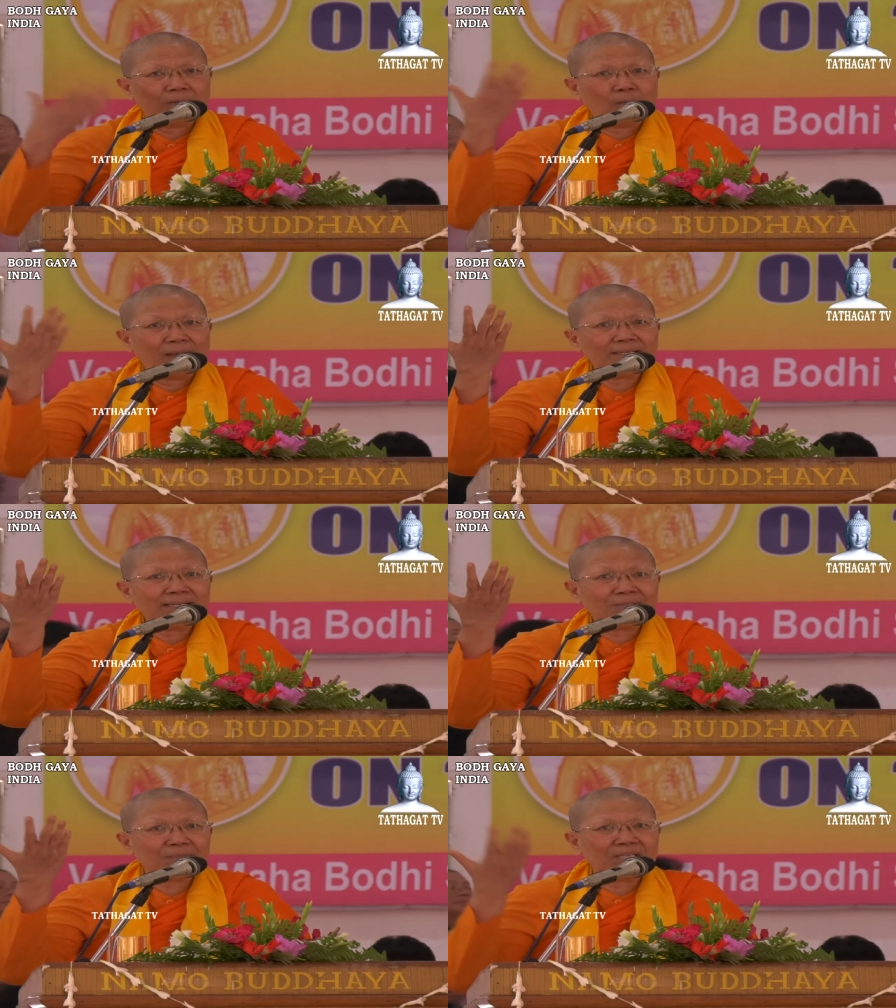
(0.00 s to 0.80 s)

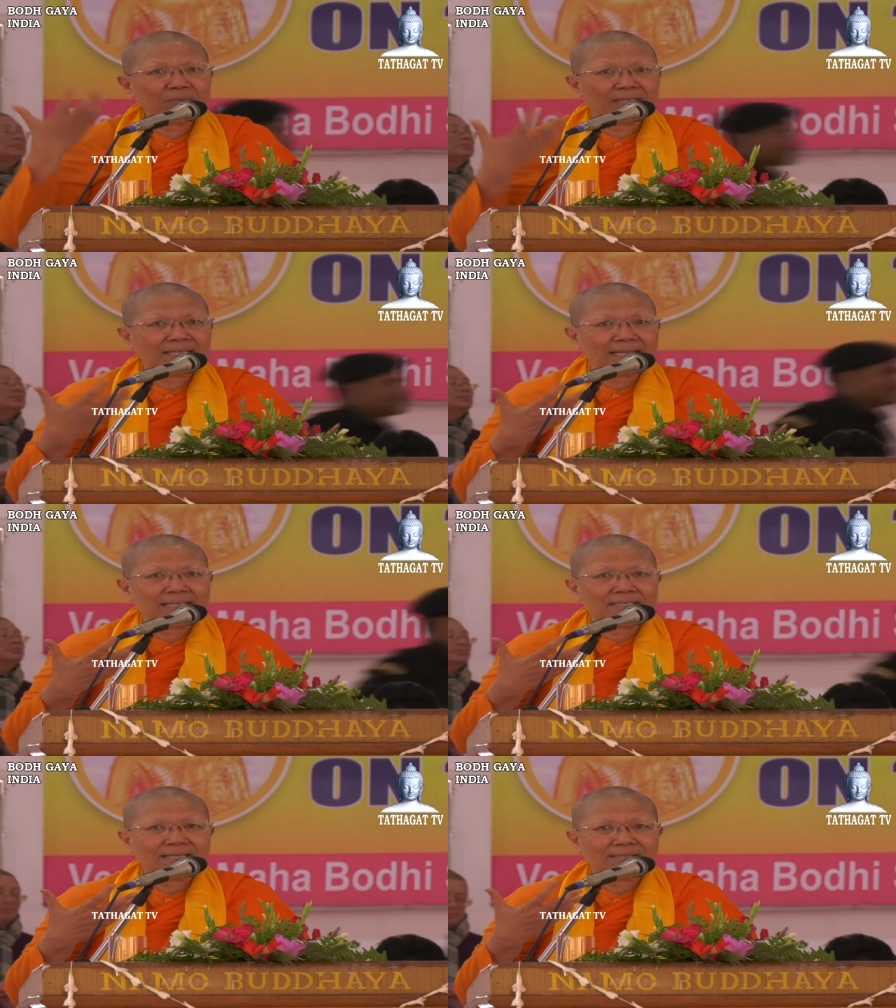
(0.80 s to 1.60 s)

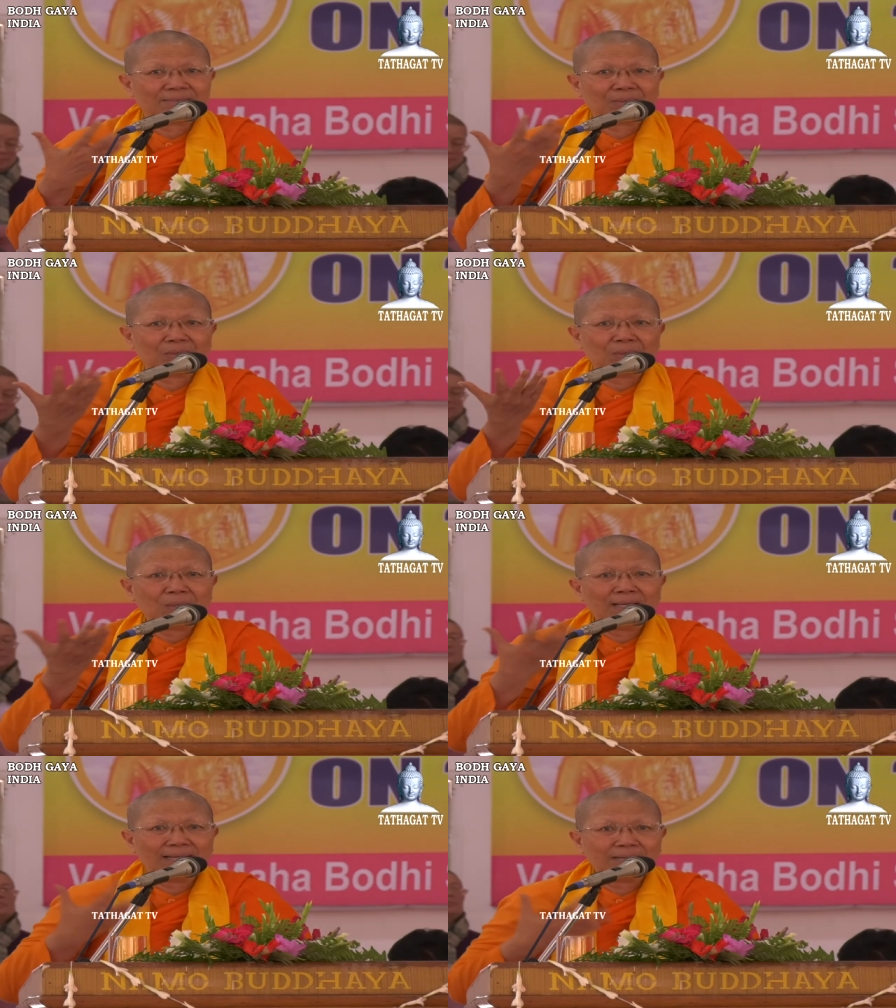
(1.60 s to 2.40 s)
128 years ago
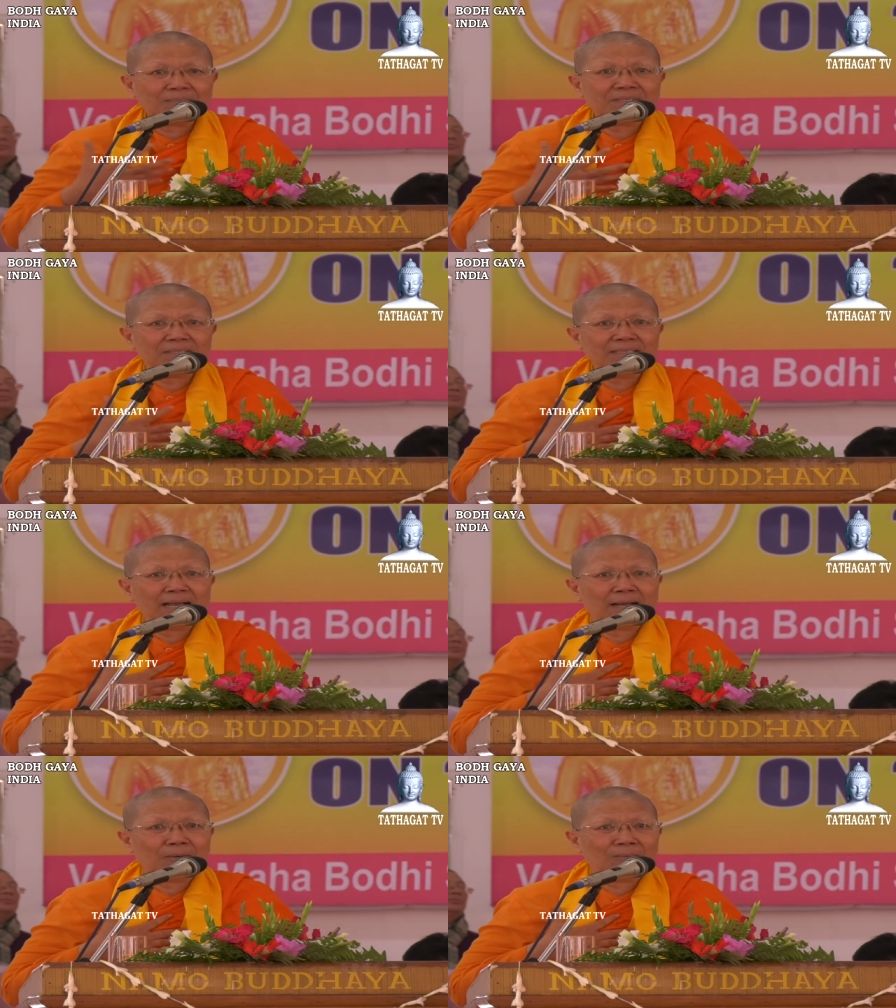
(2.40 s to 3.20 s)
up till
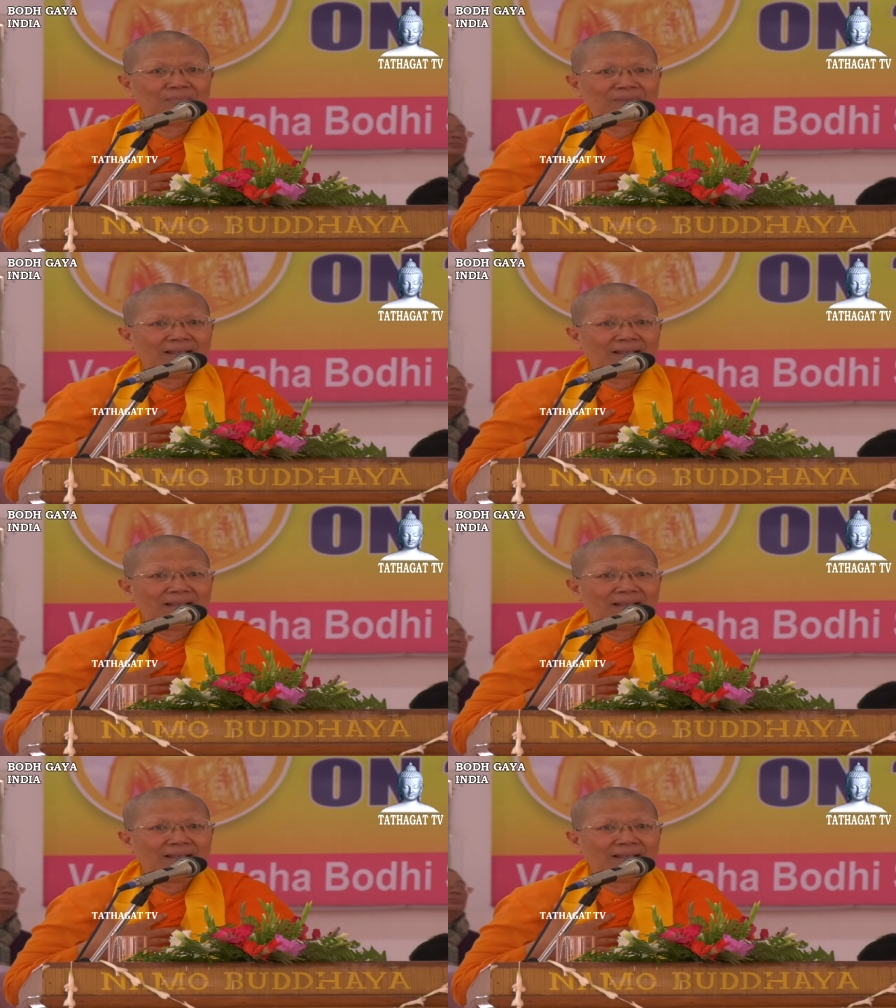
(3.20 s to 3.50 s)
now.